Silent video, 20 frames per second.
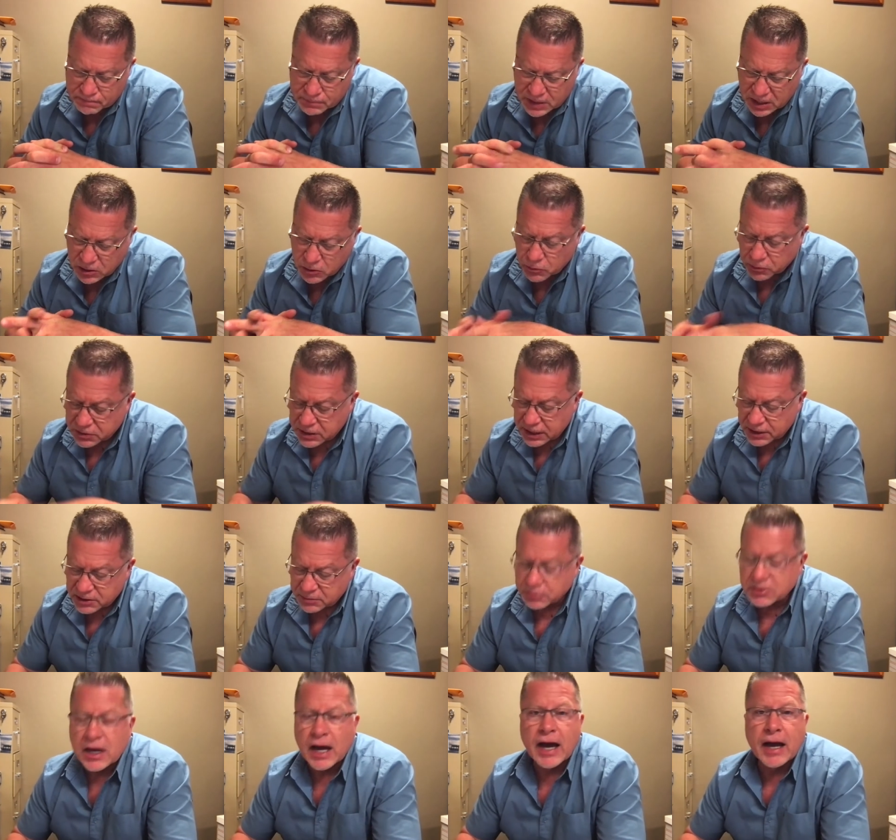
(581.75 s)
that you will take
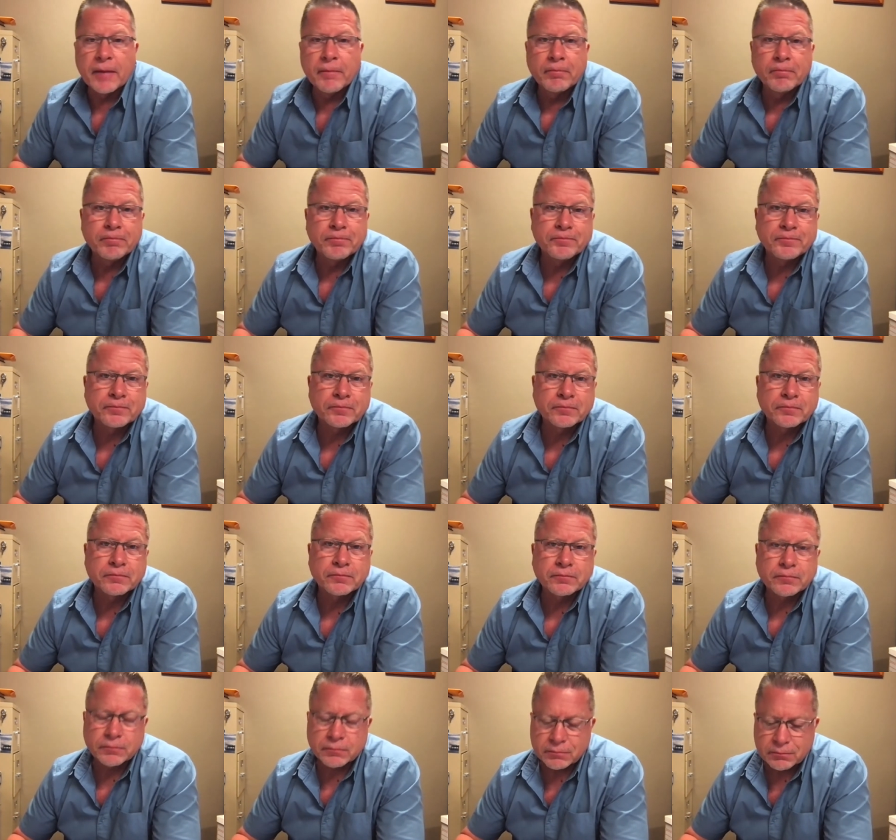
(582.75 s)
some time,
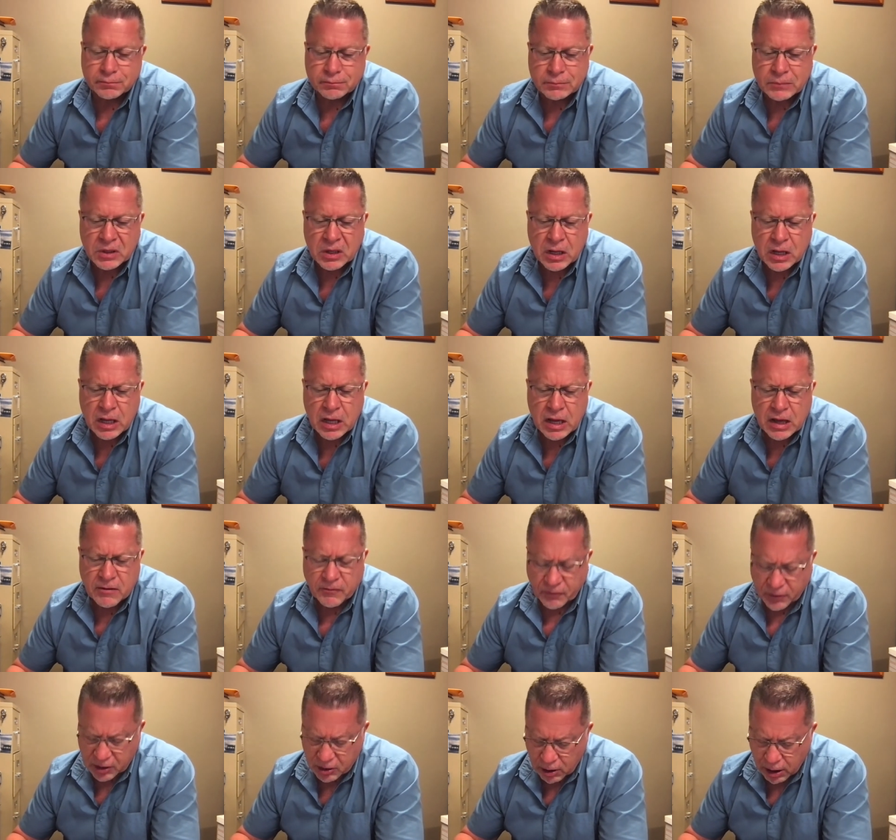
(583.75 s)

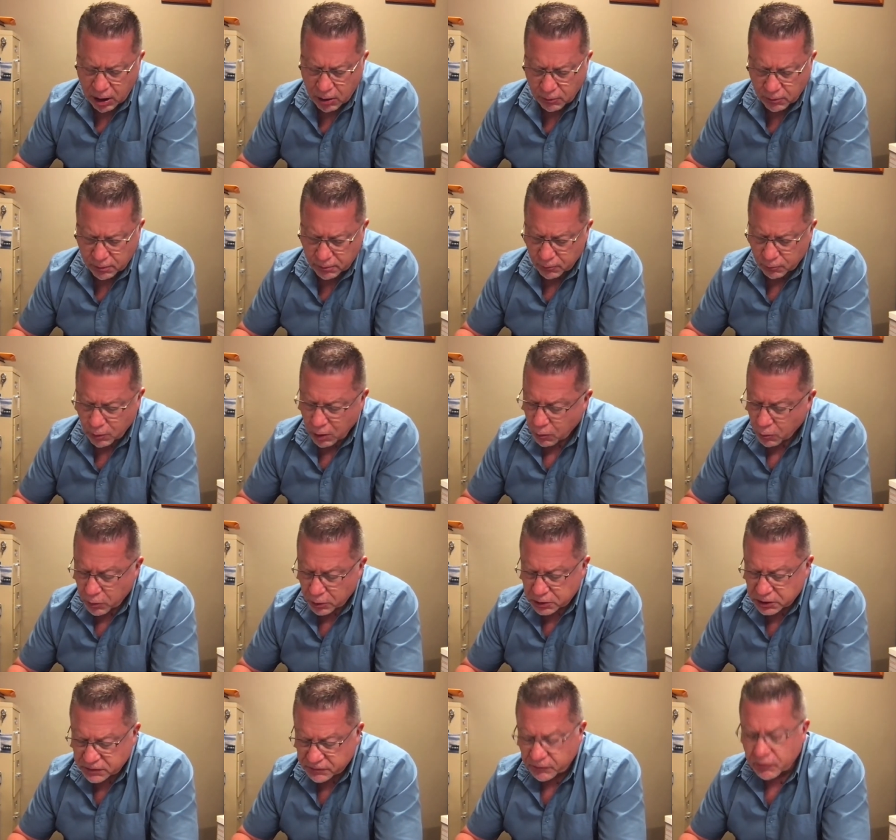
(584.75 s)
figure out what
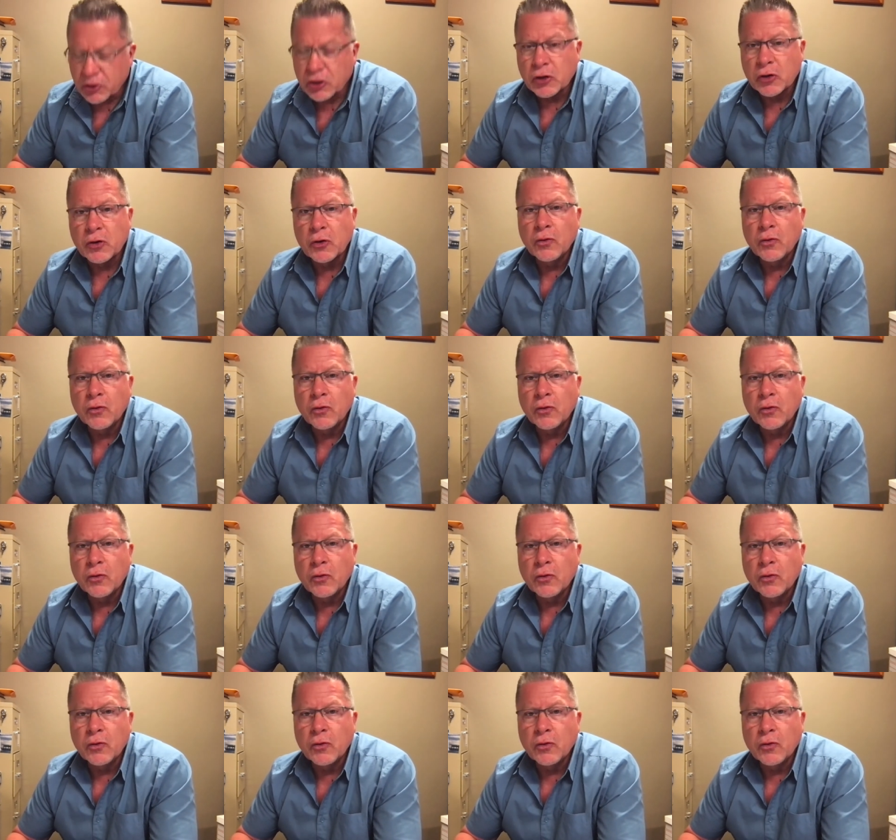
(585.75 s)
works for you,